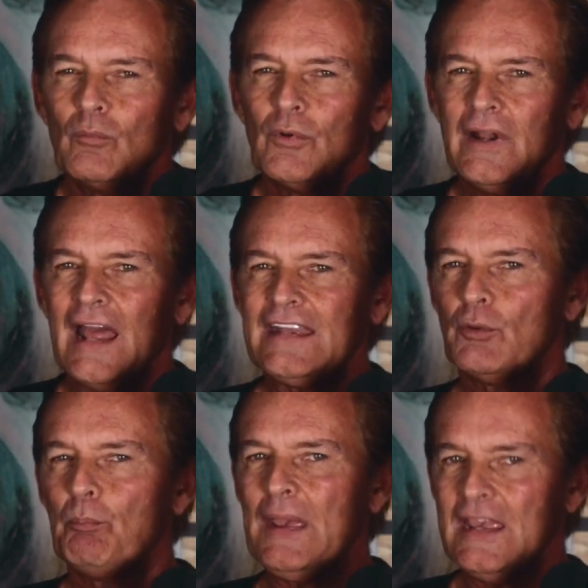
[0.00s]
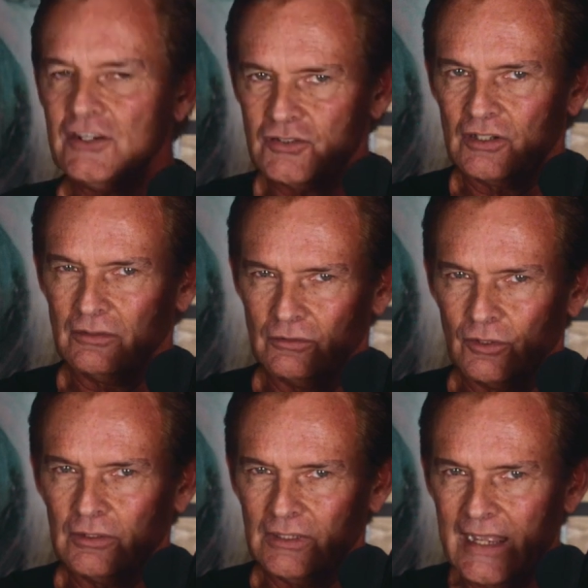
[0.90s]
would an ideal patient
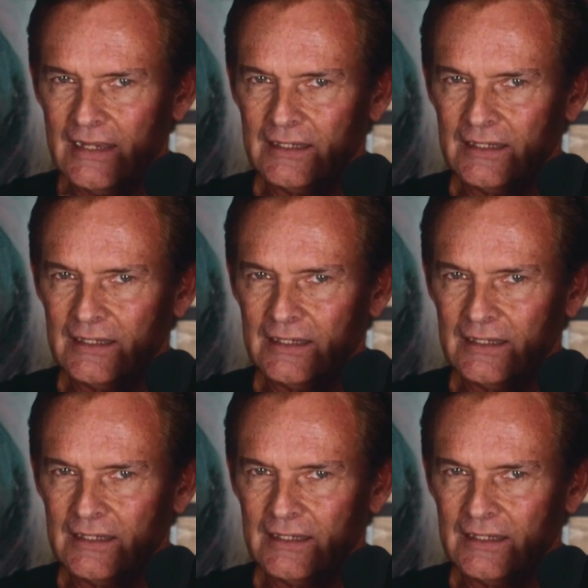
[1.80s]
look like,